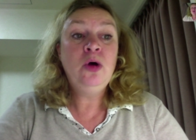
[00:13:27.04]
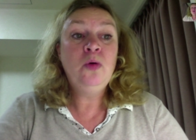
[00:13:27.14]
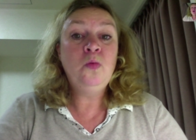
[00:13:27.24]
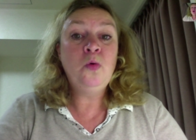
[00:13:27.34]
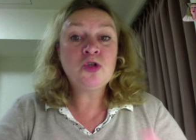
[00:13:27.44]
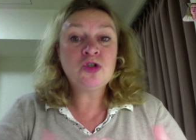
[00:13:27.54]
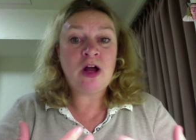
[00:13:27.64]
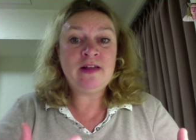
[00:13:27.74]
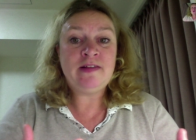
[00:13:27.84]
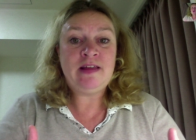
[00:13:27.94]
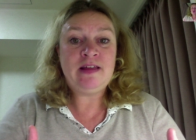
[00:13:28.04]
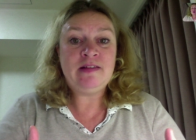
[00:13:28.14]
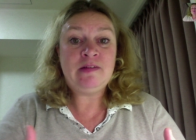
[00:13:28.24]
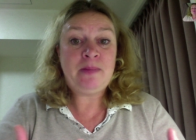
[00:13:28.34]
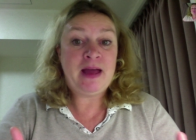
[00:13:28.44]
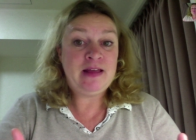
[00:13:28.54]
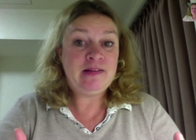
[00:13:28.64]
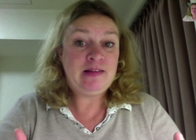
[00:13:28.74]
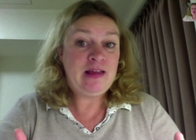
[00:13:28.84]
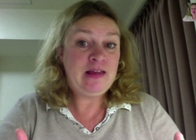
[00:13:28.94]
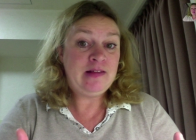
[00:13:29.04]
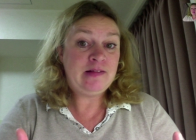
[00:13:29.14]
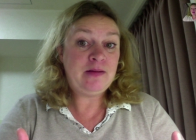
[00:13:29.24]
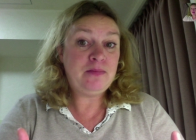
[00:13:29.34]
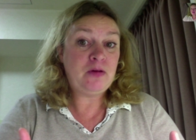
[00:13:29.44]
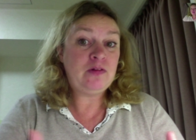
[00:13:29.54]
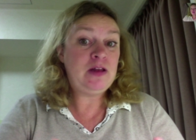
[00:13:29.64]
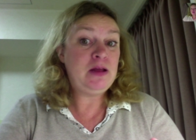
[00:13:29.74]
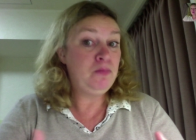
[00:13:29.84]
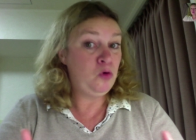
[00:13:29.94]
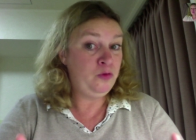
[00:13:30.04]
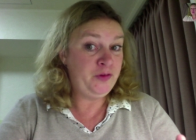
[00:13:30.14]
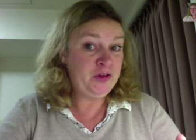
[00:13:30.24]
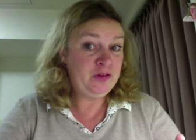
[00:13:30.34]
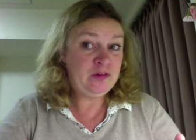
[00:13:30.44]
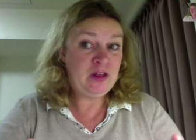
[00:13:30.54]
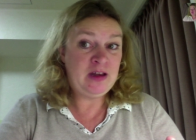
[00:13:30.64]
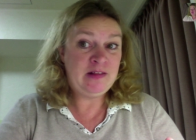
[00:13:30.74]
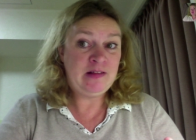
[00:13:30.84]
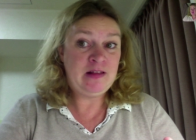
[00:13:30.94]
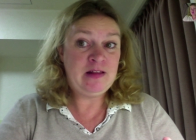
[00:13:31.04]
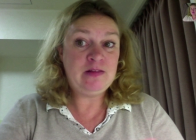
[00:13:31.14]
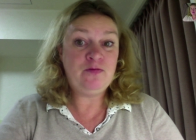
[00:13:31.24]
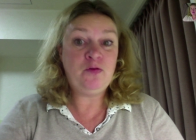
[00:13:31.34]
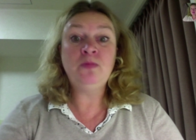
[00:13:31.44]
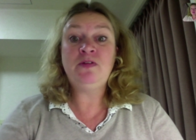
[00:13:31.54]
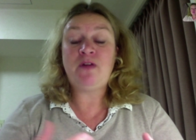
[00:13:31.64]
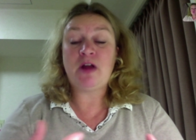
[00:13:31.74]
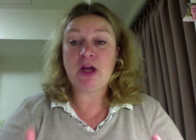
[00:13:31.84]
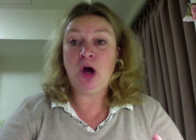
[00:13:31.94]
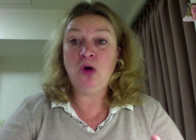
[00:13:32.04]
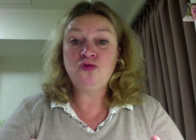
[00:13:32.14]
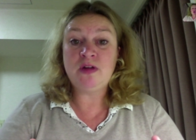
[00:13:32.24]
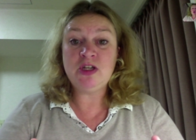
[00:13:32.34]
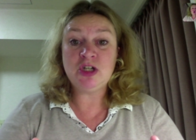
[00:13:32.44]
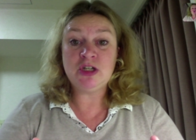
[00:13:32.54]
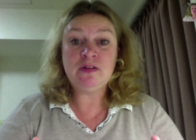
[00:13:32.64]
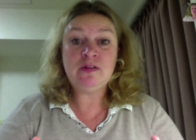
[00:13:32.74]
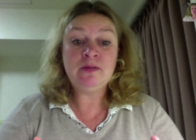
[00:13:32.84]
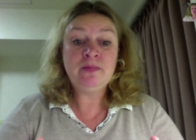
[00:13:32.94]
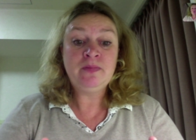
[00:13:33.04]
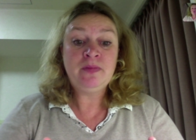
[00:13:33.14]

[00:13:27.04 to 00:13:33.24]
water ice in space is mostly amorphous, and it's in formed in very cold regions.